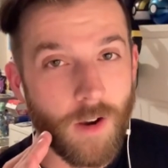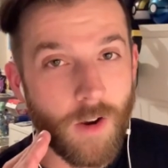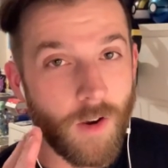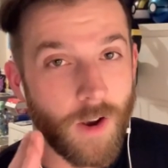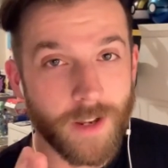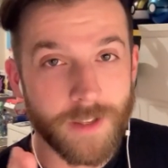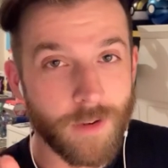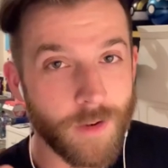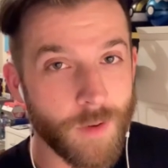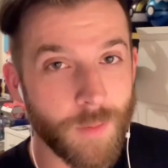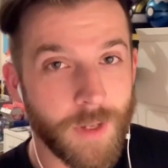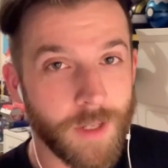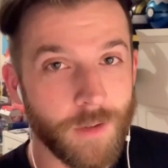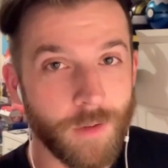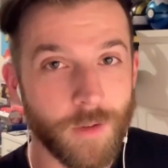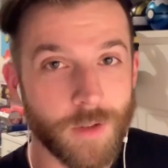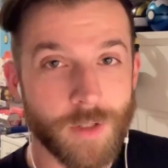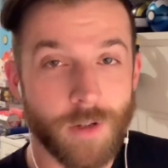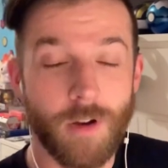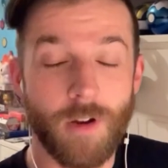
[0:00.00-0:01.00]
I don't know about you
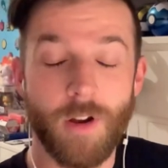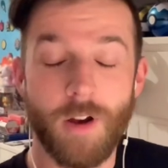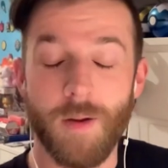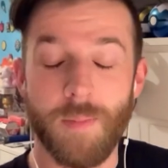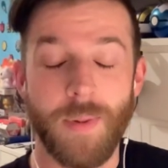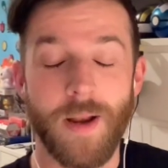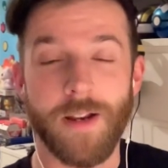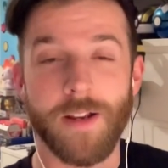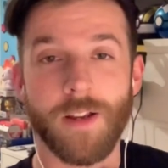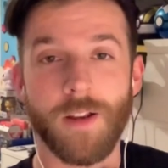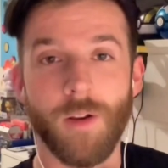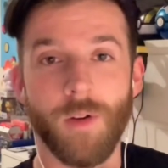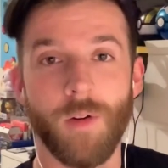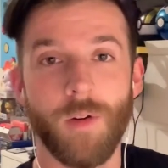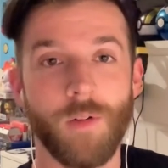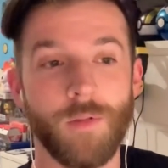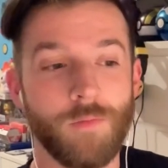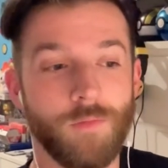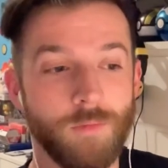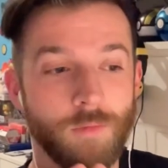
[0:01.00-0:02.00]
guys, I panic a lot,
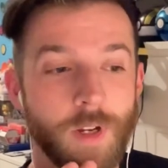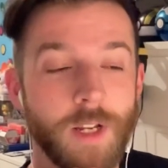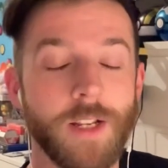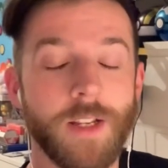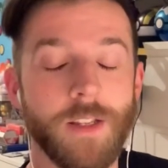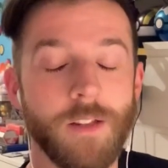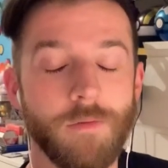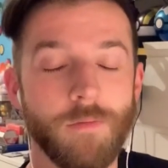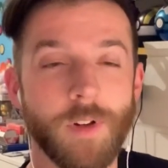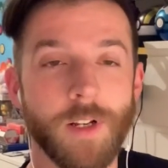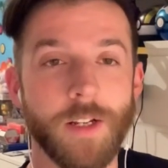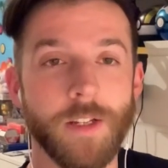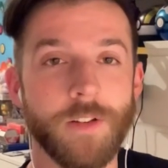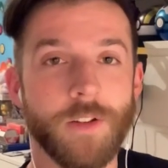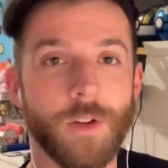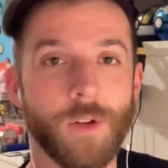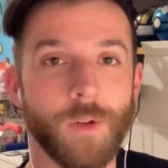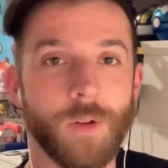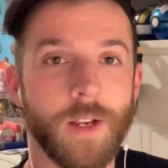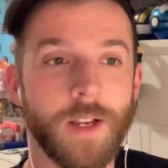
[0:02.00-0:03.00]
really, really
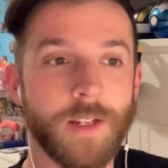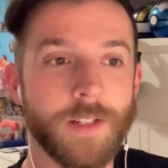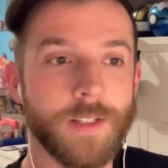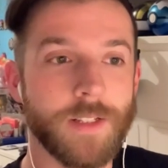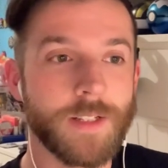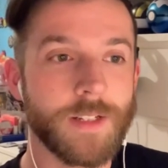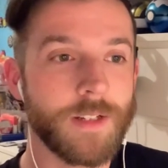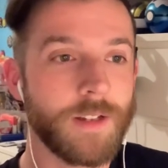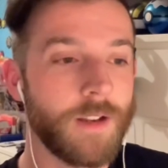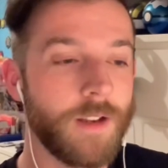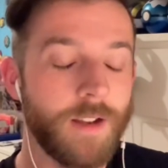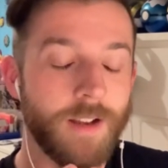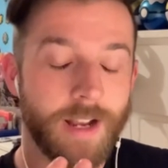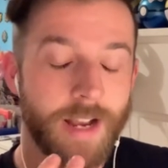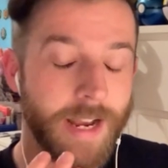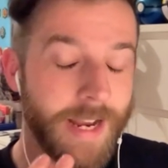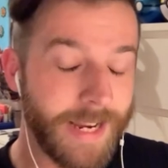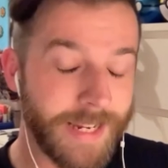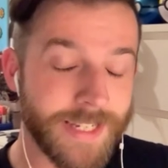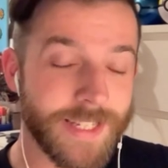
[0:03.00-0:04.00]
do, and
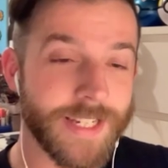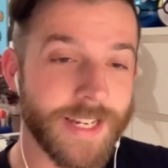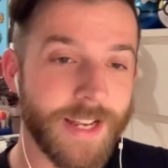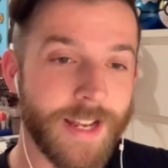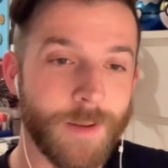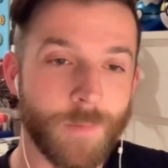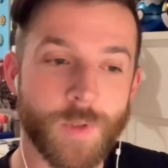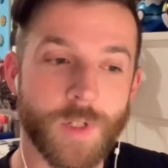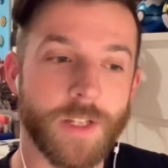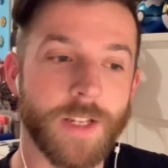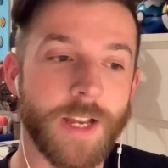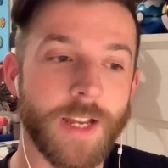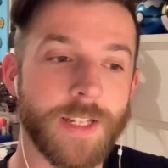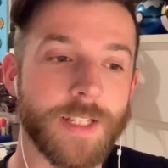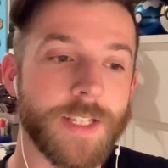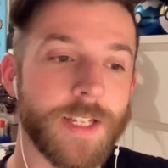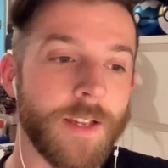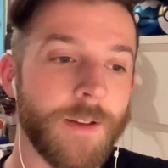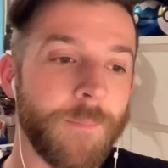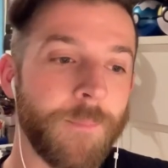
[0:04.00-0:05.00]
hate it, absolutely
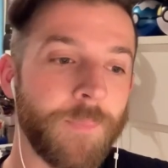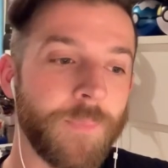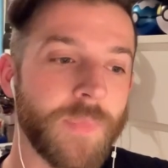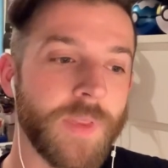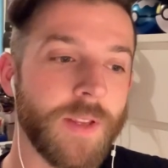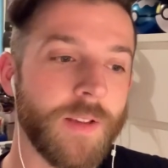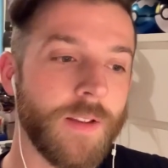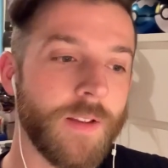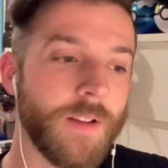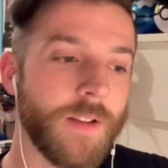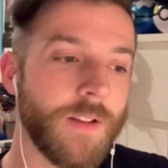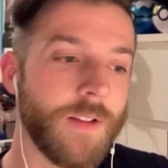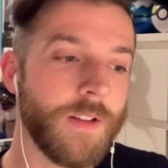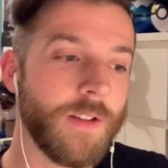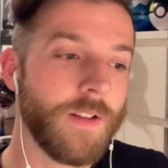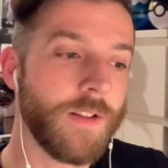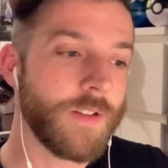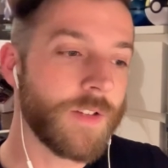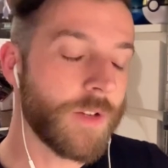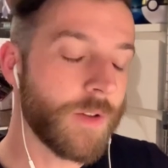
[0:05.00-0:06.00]
hate it.
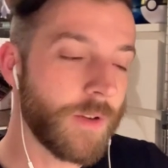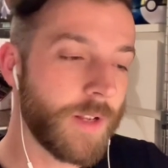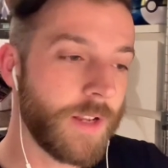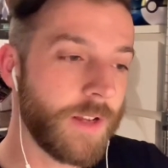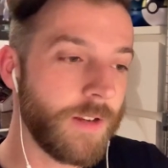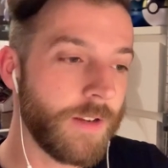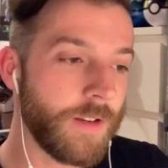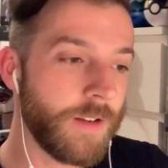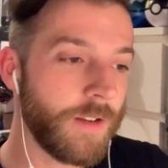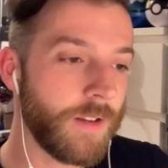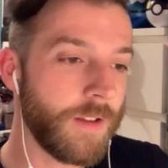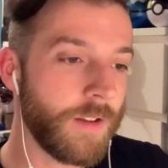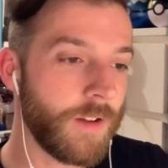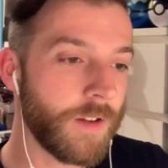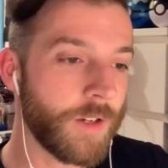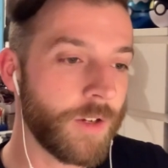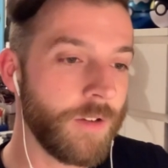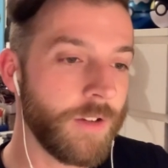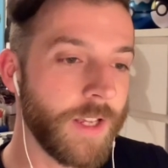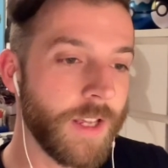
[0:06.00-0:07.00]
So then I
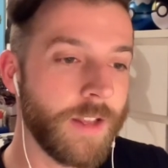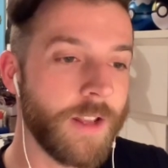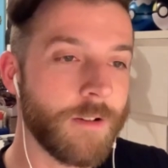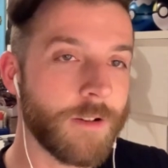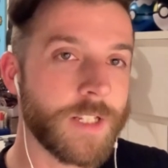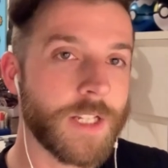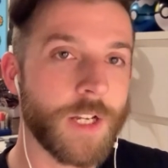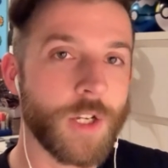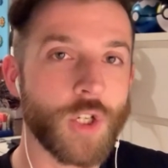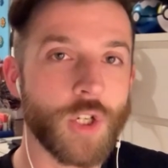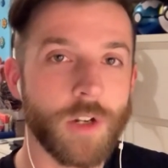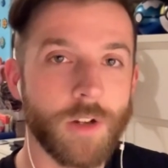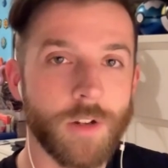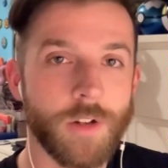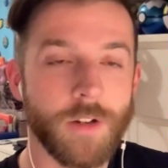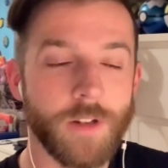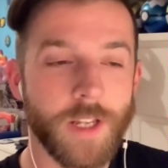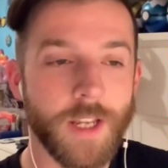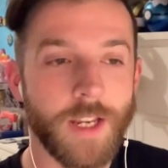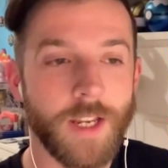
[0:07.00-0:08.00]
couldn't get their attention, I
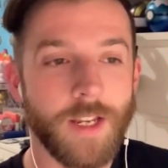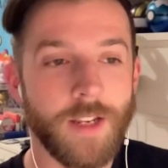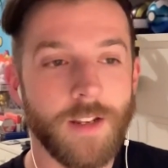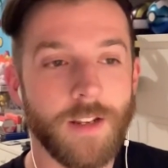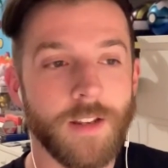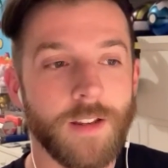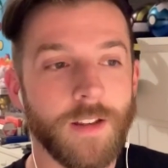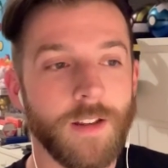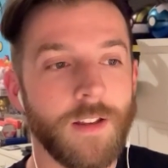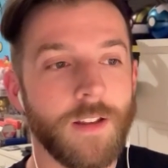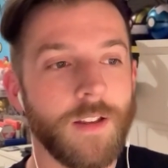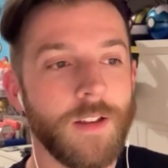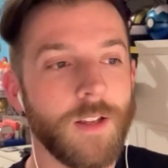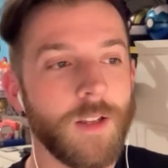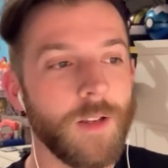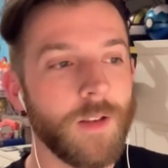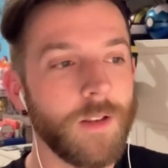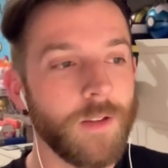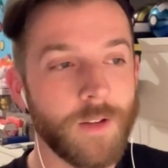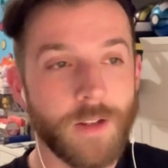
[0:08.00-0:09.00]
couldn't get in,
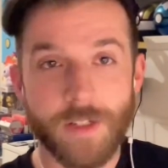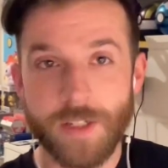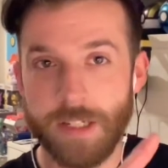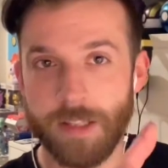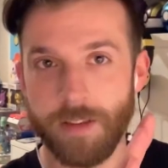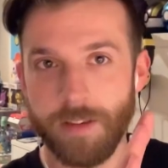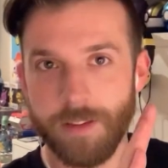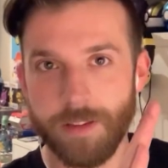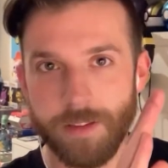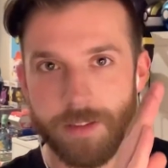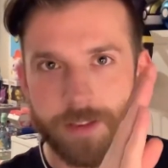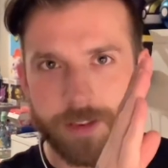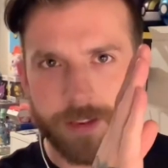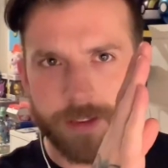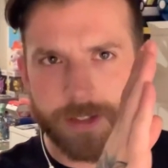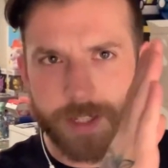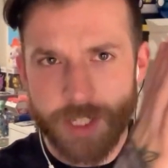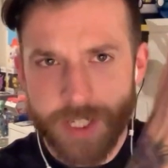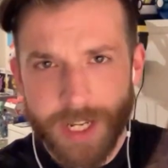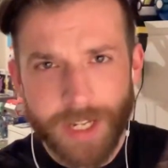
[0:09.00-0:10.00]
because
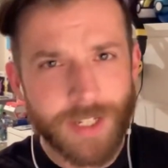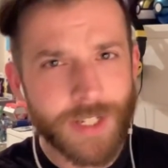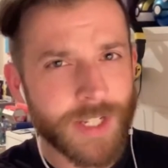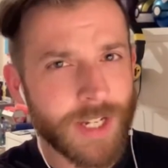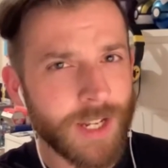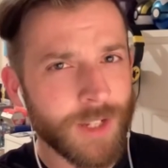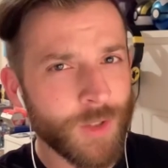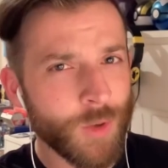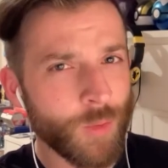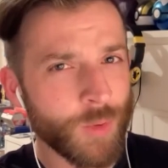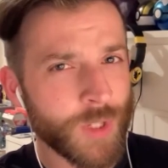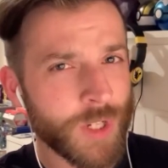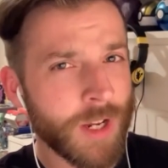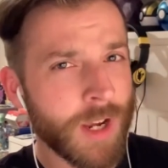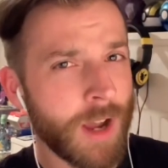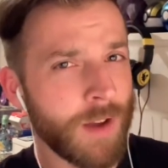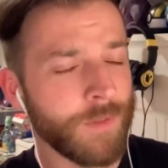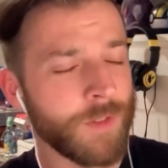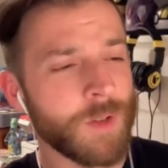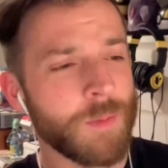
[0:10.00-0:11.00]
the second set of doors are
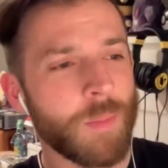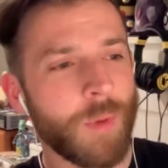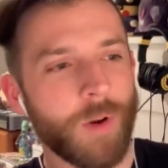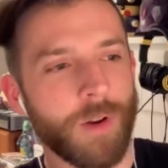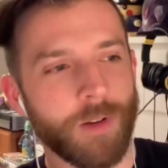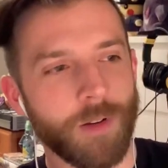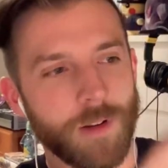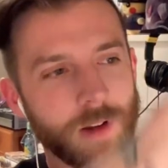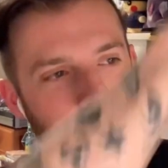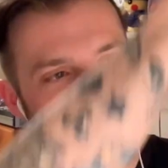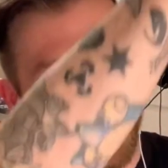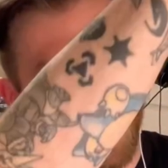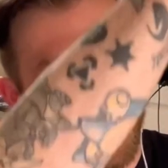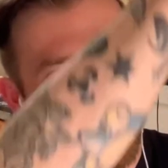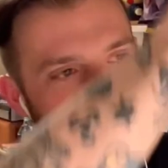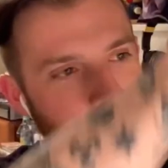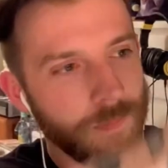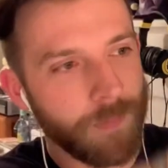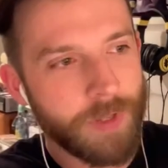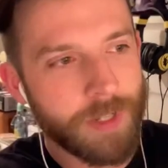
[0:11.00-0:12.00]
covered by, like,
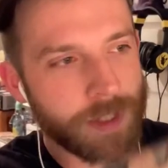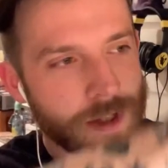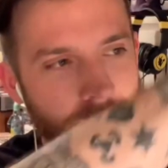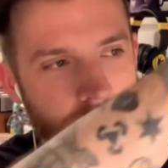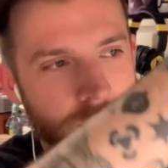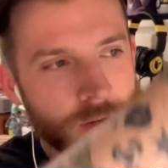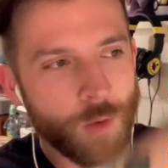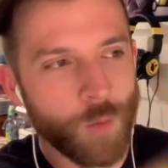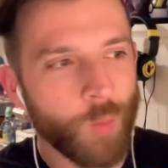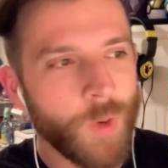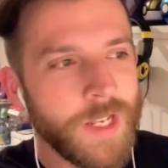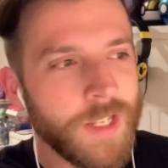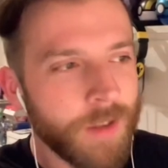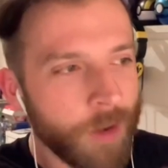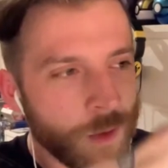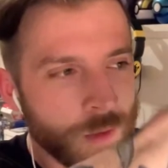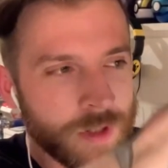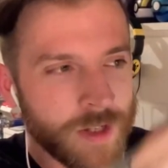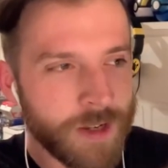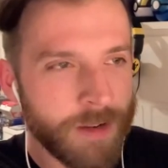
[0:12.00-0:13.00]
there's no
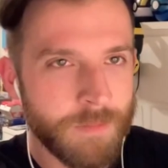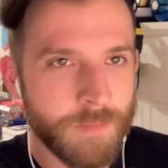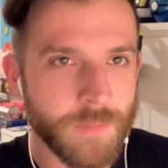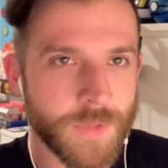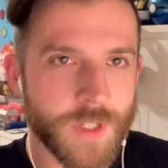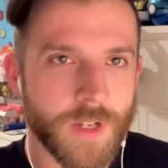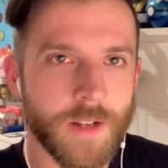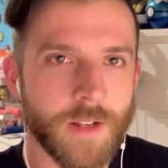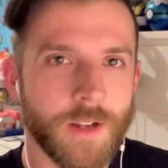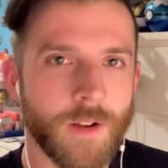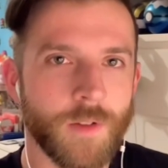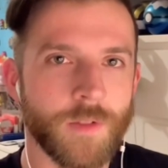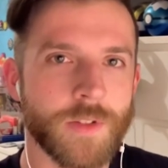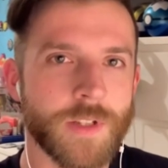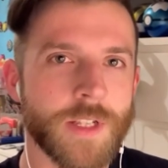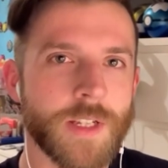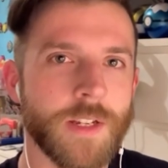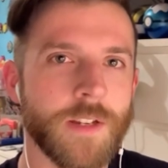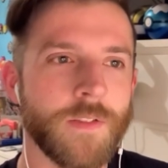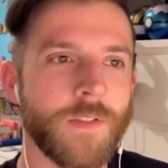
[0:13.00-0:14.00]
windows in them, so they can't
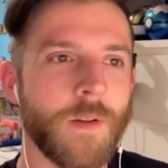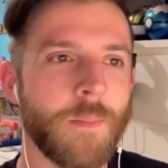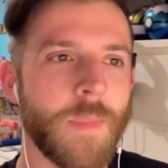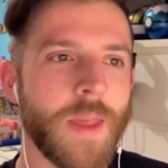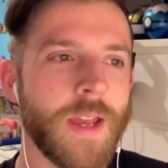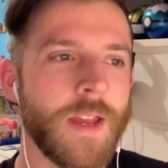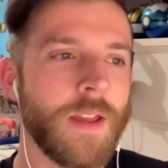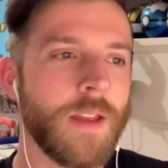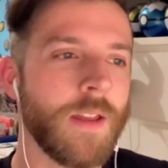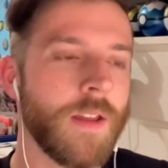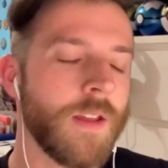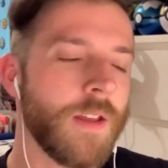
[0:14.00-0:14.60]
see if I'm there.